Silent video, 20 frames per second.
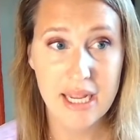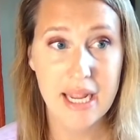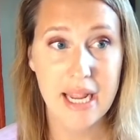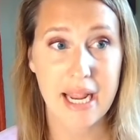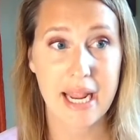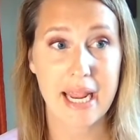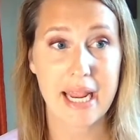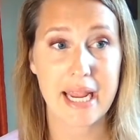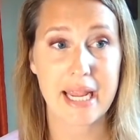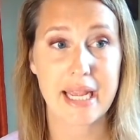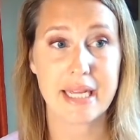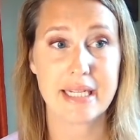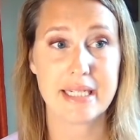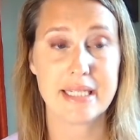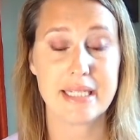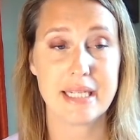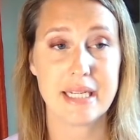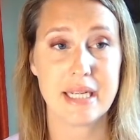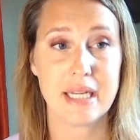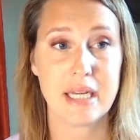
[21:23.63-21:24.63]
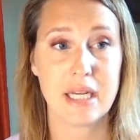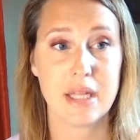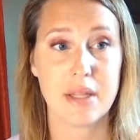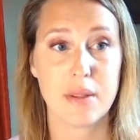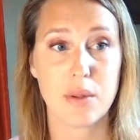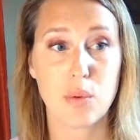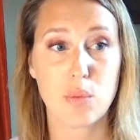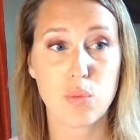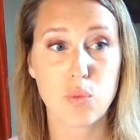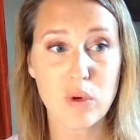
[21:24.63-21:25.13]
And
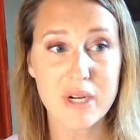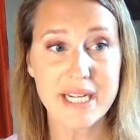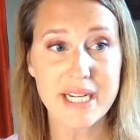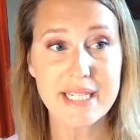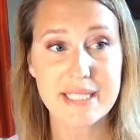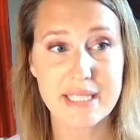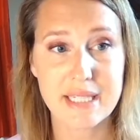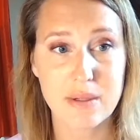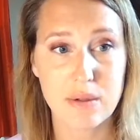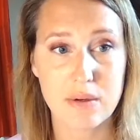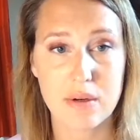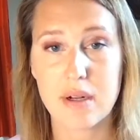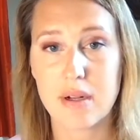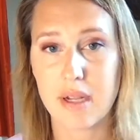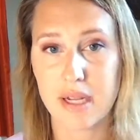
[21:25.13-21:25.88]
the reason,